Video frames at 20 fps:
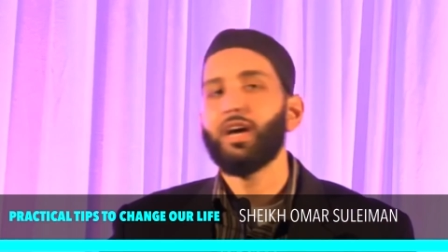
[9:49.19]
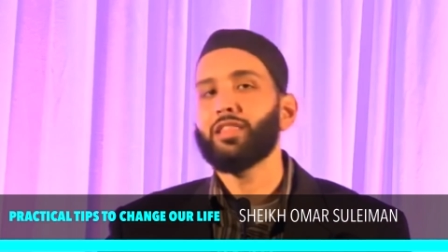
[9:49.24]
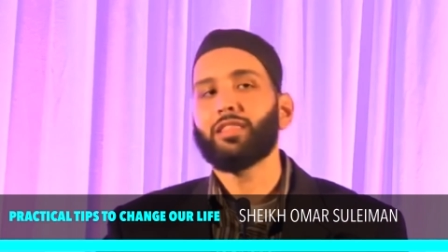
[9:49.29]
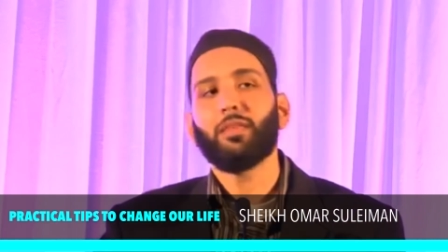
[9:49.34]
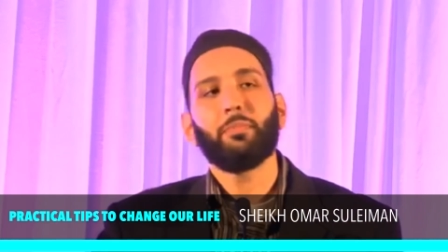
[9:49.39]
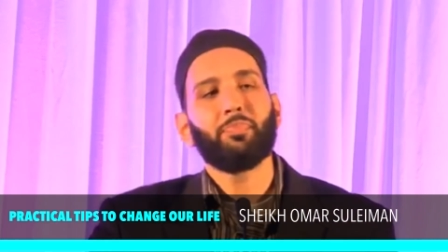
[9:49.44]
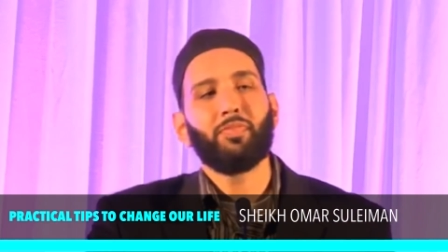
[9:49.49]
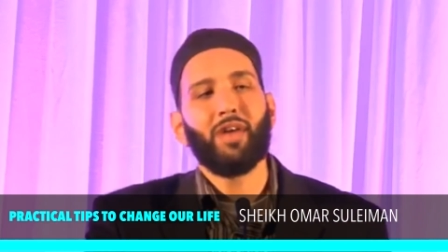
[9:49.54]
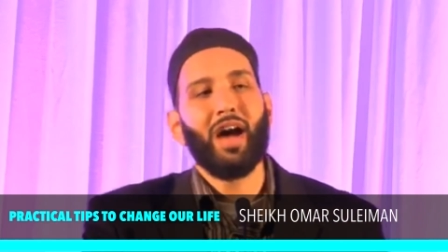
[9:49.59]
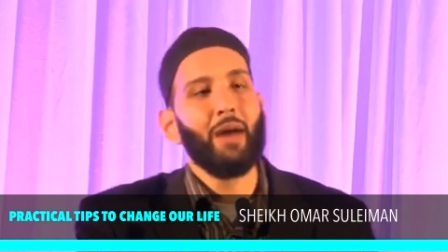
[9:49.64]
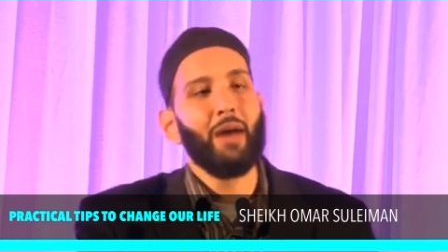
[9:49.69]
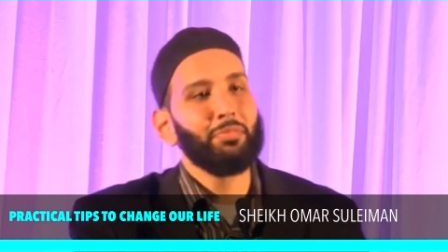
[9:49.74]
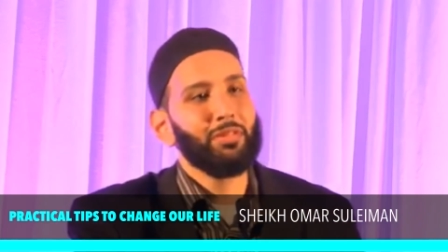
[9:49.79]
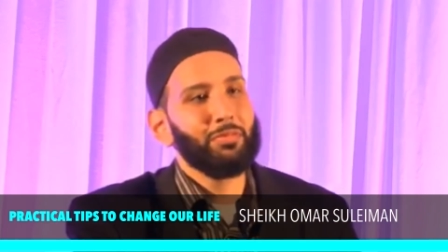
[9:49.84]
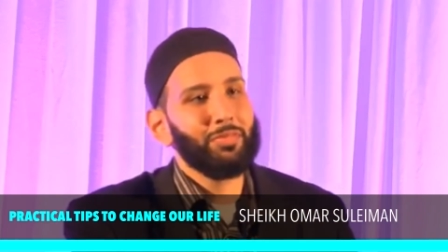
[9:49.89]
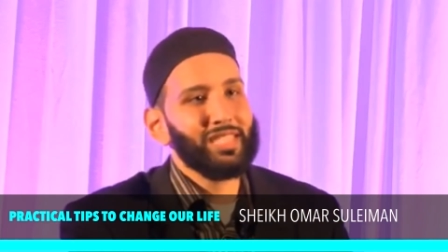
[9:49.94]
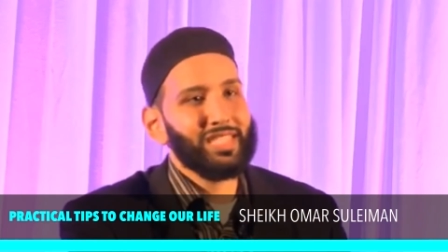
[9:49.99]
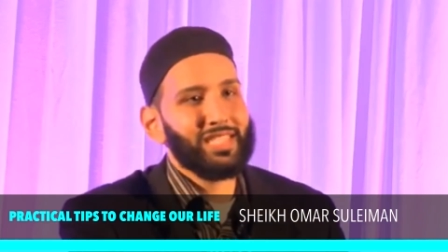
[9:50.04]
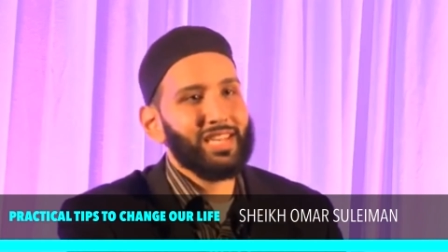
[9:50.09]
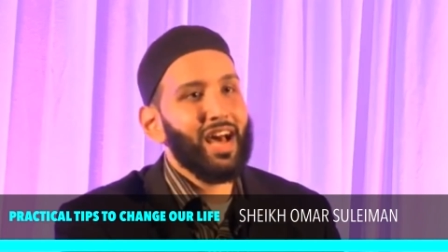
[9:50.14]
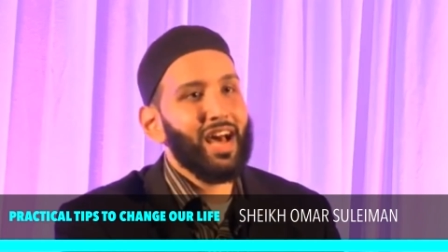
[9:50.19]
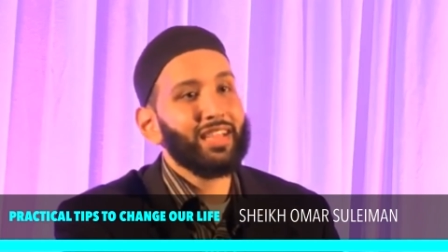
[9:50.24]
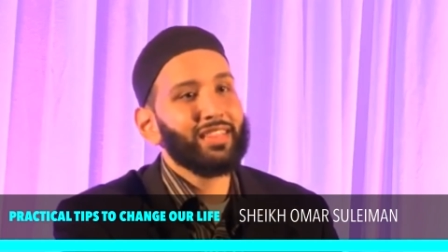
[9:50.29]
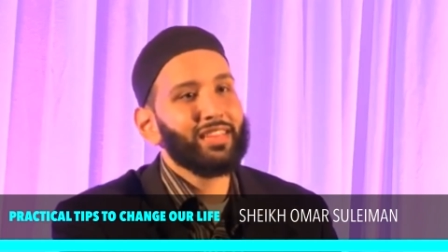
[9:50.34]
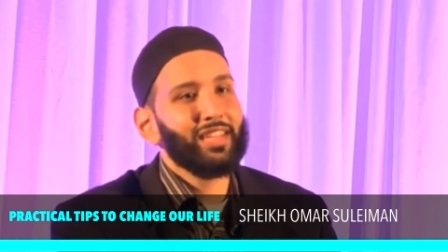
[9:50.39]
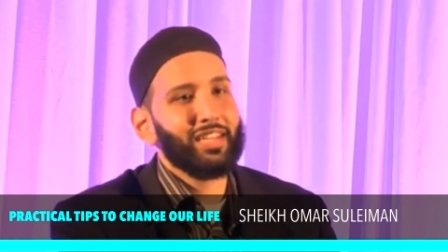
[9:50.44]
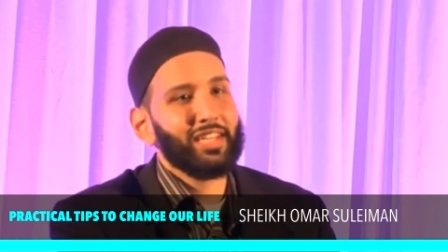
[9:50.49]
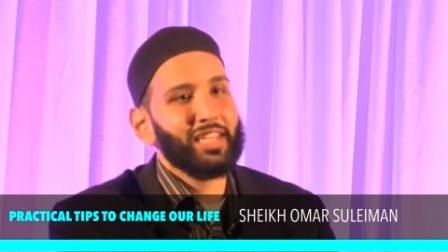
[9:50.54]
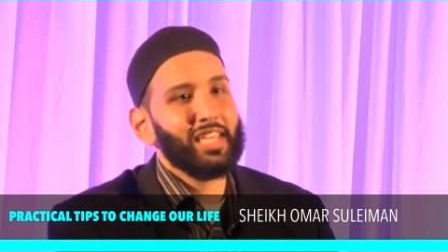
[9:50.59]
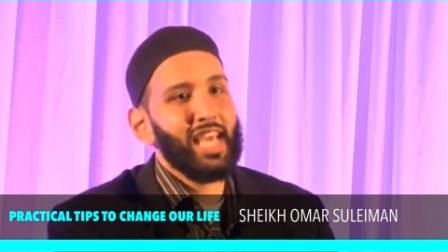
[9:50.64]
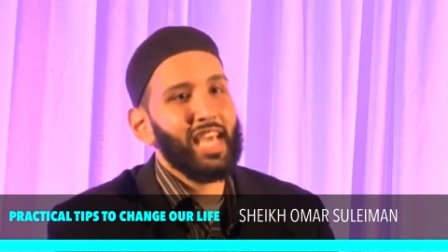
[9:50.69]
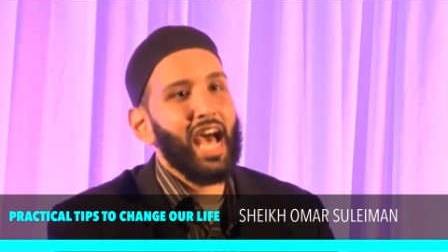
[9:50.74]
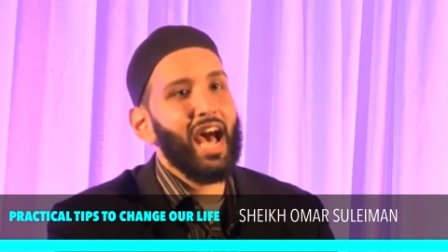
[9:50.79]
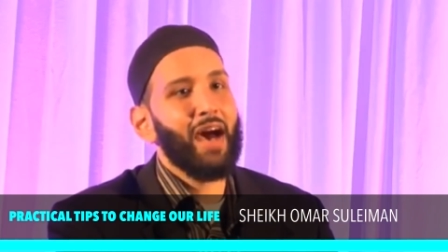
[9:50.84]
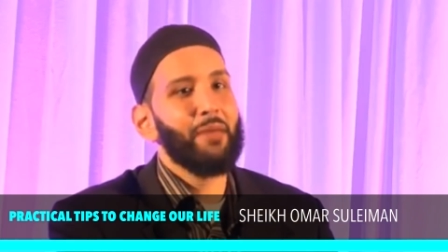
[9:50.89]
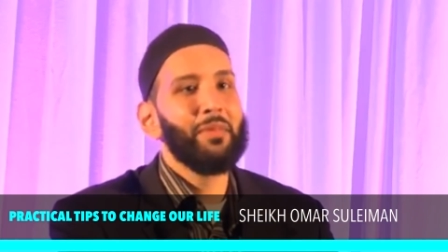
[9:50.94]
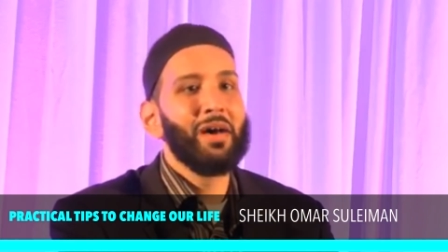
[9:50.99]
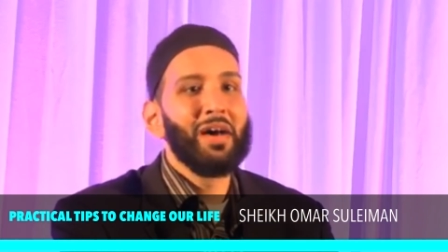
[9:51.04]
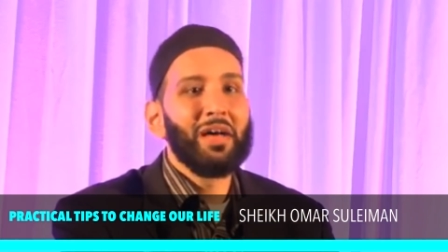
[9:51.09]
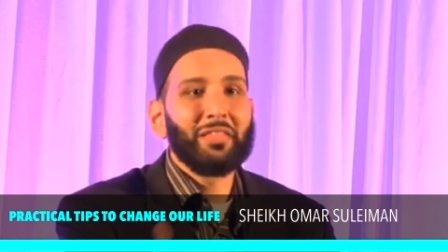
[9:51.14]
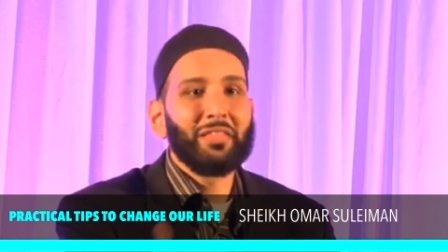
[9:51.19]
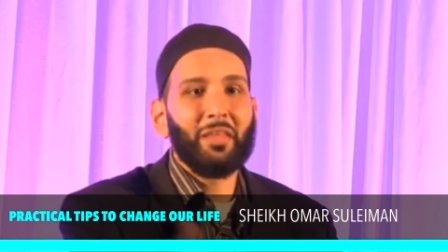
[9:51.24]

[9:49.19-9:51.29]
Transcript: The problem is not the qiyam.